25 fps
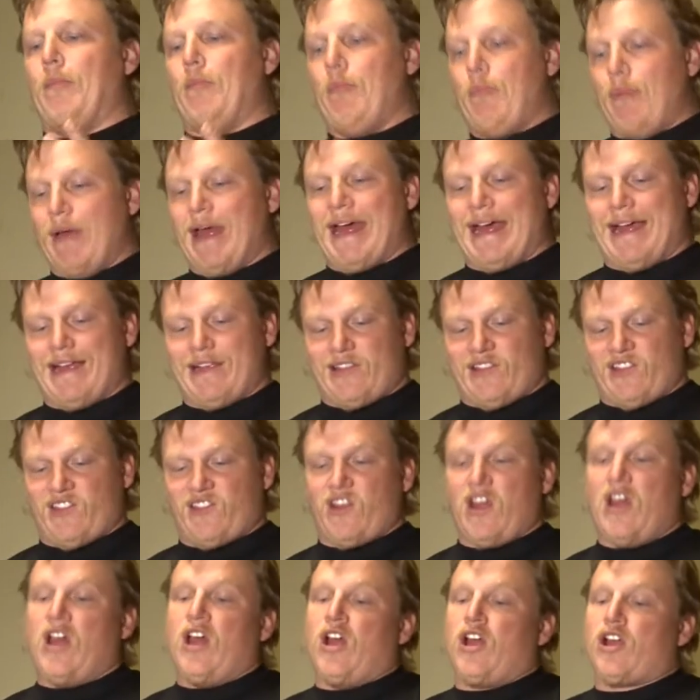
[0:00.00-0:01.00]
best
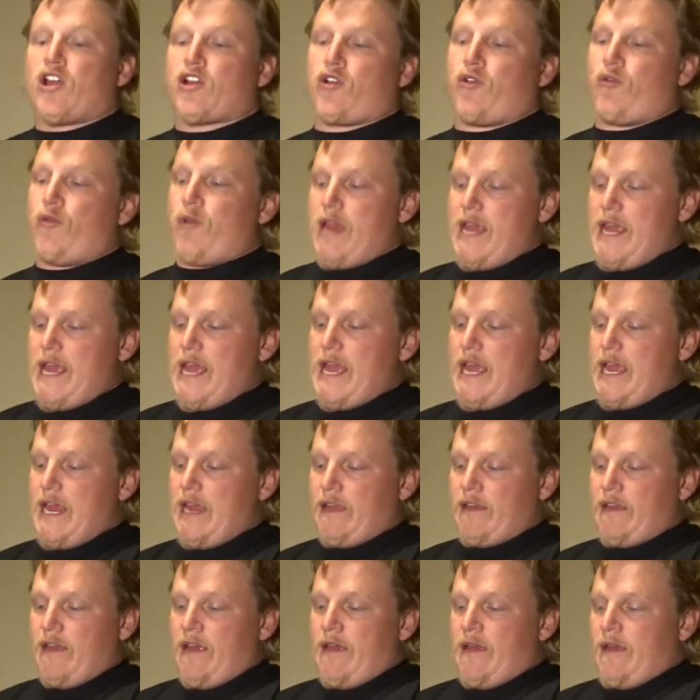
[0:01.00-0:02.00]
create